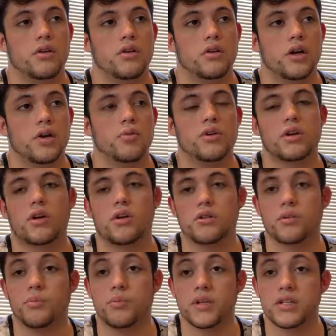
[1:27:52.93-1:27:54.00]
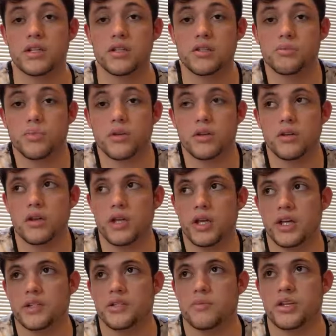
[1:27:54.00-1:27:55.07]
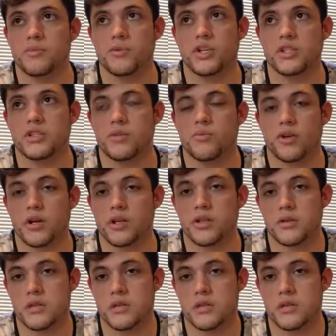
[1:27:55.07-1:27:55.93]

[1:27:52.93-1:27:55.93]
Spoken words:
I wouldn't call it a business, but he has to make money somewhere.